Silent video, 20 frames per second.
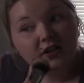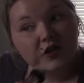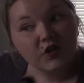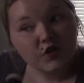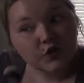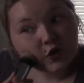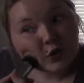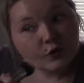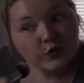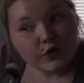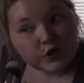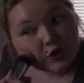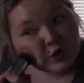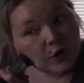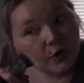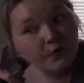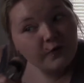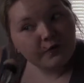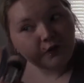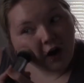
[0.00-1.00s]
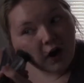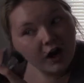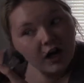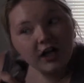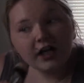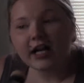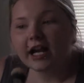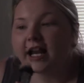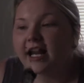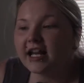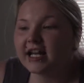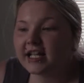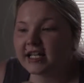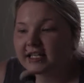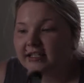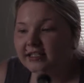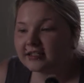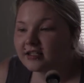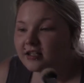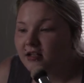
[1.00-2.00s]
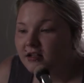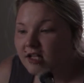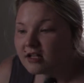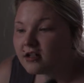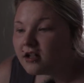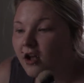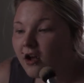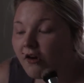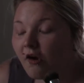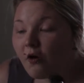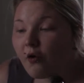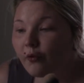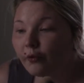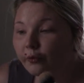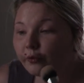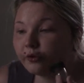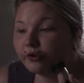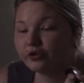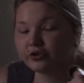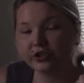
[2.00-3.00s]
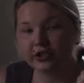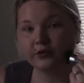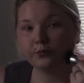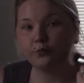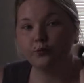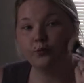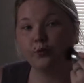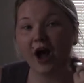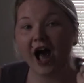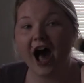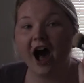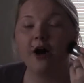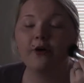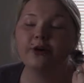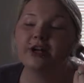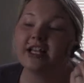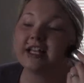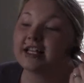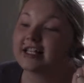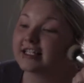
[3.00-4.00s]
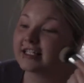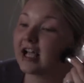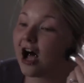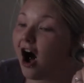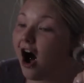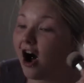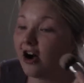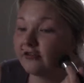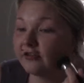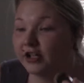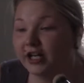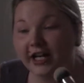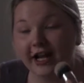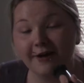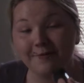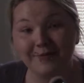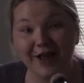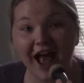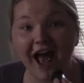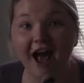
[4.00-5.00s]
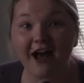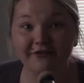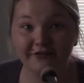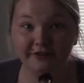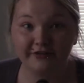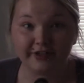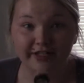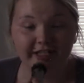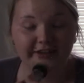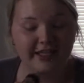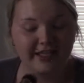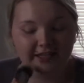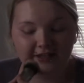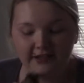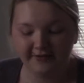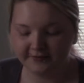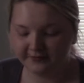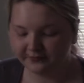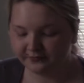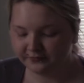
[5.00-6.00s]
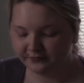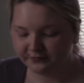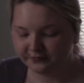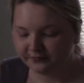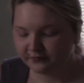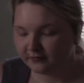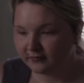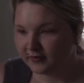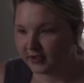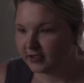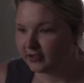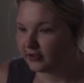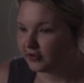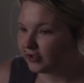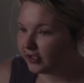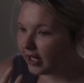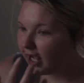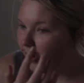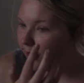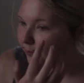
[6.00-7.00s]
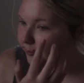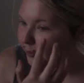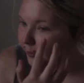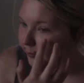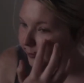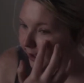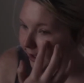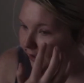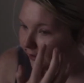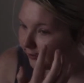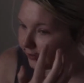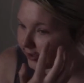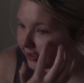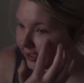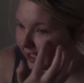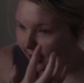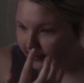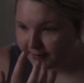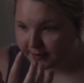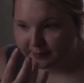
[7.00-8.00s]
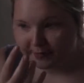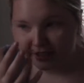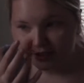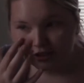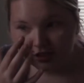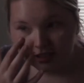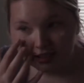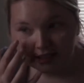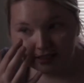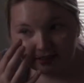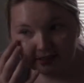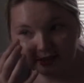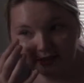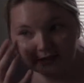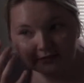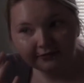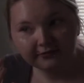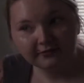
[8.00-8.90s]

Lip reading: So far it is just wow, it is covering up everything. So now I'm going to work on the tops of my cheeks.